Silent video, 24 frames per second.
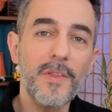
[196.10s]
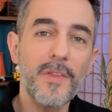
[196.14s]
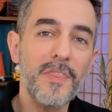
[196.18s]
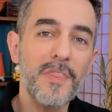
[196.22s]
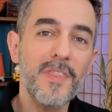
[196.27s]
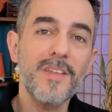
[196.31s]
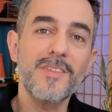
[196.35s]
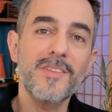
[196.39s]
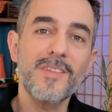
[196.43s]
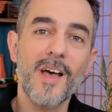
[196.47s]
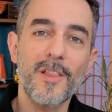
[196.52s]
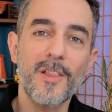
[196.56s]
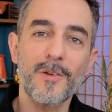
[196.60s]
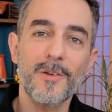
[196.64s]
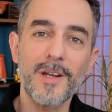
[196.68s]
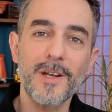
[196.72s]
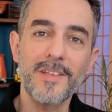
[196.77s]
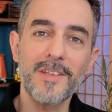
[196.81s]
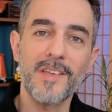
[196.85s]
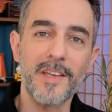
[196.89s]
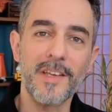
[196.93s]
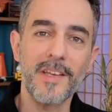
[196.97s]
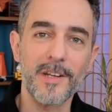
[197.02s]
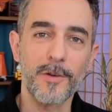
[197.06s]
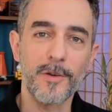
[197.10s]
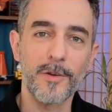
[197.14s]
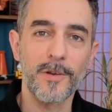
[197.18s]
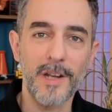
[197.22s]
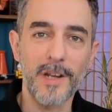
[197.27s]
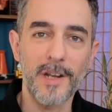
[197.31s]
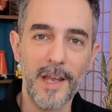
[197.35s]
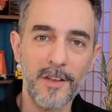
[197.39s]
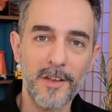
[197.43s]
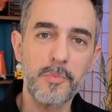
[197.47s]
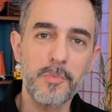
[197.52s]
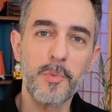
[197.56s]
the Telerik
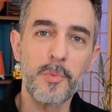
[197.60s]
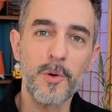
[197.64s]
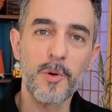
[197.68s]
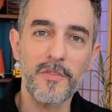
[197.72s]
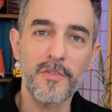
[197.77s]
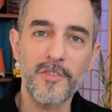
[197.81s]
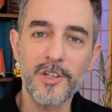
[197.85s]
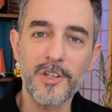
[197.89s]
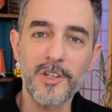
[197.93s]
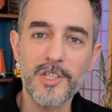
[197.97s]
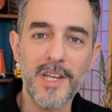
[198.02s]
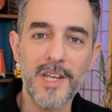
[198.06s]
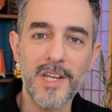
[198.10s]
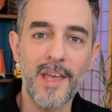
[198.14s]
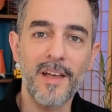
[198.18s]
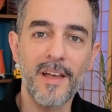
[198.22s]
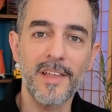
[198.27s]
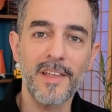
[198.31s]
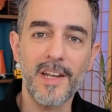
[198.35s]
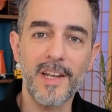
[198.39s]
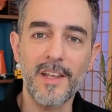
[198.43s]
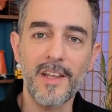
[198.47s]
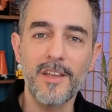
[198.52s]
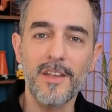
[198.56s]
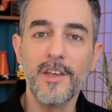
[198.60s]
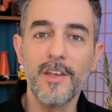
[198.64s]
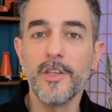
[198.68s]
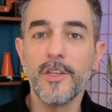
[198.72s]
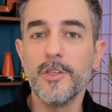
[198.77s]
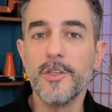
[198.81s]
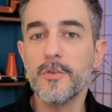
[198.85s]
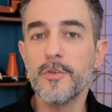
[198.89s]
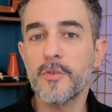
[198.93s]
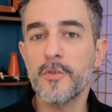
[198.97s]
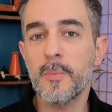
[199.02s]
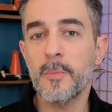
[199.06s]
DataGrid Export functionality,
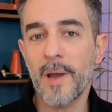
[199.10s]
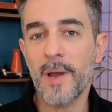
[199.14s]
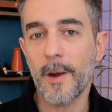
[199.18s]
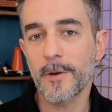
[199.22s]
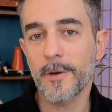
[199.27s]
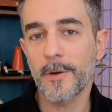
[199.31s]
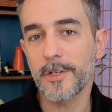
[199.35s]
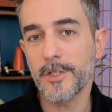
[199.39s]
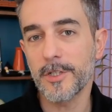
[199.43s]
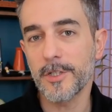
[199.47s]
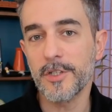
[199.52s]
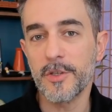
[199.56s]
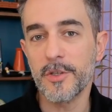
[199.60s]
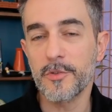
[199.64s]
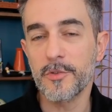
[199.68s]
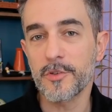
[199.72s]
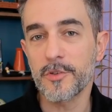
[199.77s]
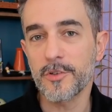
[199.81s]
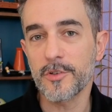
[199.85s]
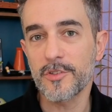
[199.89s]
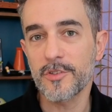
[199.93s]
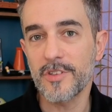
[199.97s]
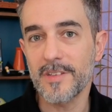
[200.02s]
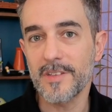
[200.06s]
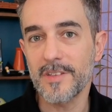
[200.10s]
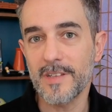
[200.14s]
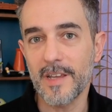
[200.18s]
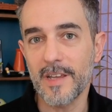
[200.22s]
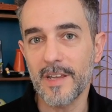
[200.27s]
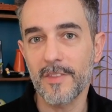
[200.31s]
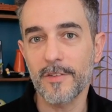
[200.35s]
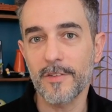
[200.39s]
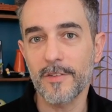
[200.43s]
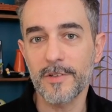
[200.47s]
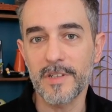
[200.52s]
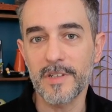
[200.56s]
you've empowered your users to
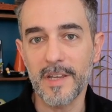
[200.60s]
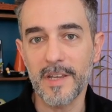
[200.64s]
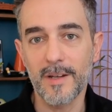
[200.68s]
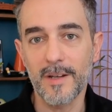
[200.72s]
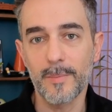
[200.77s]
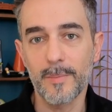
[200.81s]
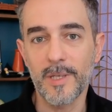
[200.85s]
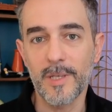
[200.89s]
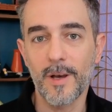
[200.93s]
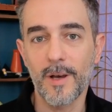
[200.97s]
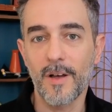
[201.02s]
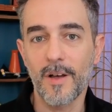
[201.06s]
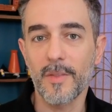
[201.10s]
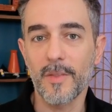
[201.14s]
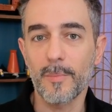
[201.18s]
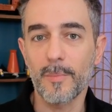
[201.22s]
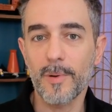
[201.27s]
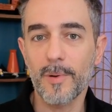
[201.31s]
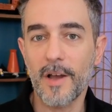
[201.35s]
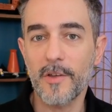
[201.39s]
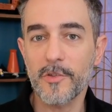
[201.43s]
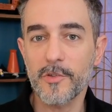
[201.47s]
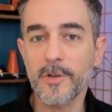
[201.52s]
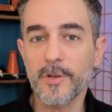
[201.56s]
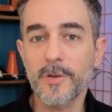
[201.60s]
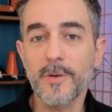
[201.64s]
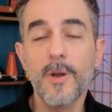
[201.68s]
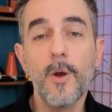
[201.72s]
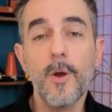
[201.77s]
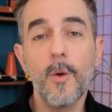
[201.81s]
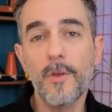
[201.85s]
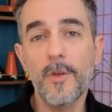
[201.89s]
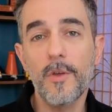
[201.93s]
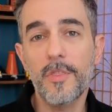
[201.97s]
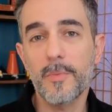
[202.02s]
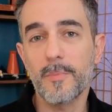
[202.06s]
take their data beyond the browser
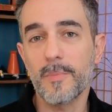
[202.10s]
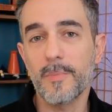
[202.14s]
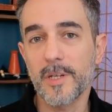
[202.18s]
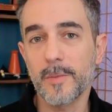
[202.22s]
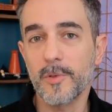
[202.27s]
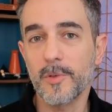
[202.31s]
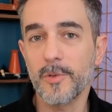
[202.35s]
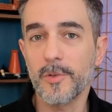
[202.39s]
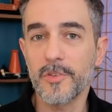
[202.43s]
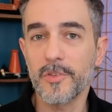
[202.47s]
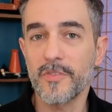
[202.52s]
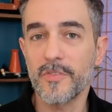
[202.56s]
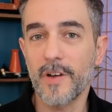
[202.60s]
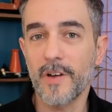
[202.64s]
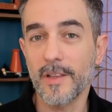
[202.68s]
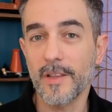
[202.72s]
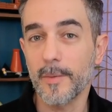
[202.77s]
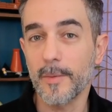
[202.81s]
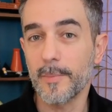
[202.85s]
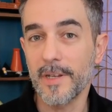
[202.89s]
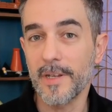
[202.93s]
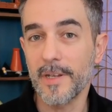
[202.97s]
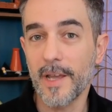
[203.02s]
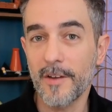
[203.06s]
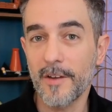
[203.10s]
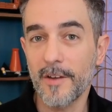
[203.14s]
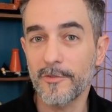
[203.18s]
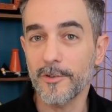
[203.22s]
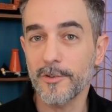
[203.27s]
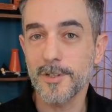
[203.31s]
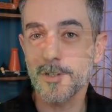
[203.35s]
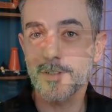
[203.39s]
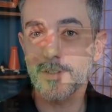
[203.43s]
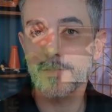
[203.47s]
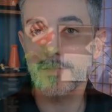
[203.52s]
with minimal development effort.